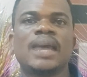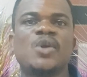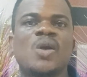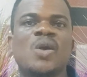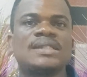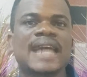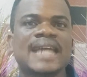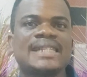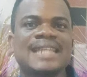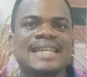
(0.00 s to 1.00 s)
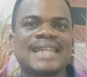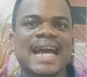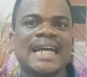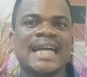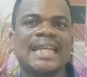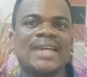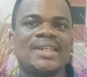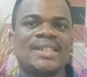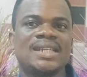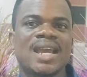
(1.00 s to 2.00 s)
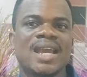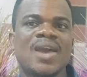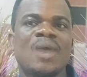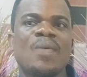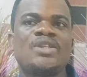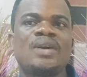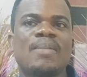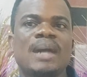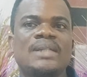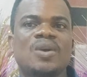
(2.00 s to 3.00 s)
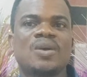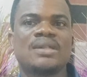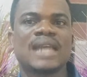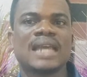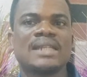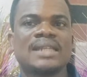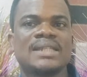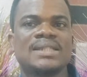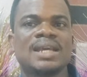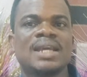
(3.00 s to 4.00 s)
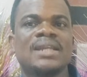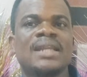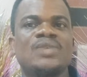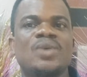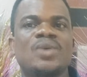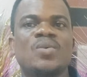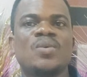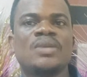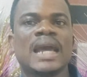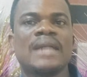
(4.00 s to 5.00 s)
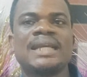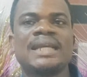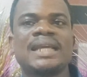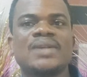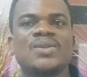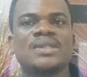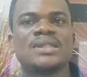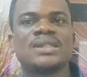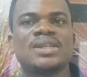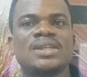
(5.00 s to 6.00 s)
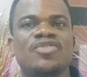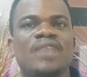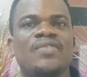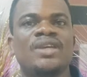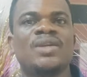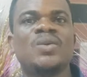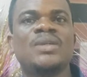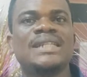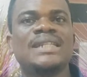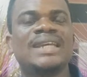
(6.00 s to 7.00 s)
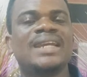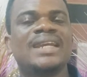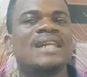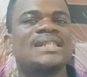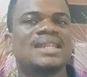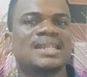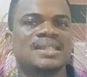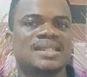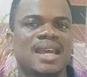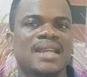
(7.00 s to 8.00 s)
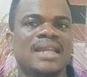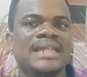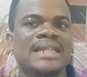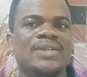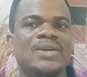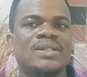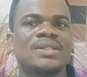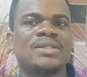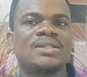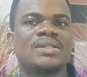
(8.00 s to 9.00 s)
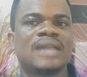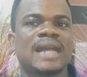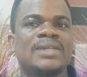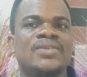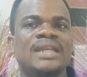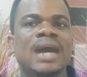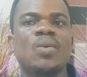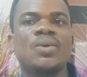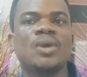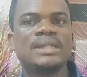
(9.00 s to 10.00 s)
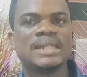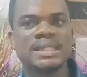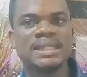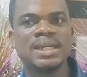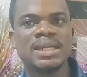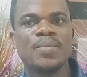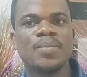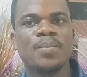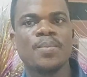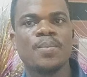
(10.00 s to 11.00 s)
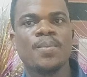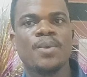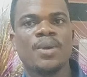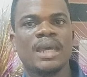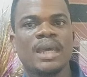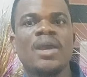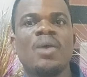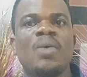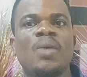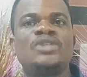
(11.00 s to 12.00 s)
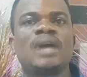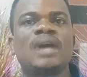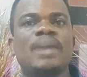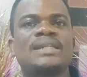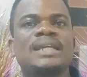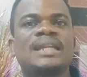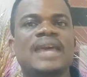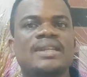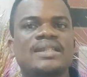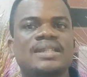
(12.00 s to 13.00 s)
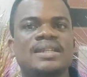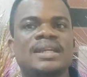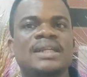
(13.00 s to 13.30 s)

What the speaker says: conciseness and clarity. When we talk about conciseness, that's when they are checking out to see if you have included irrelevant things that the reader will not need. Okay. When we talk about clarity,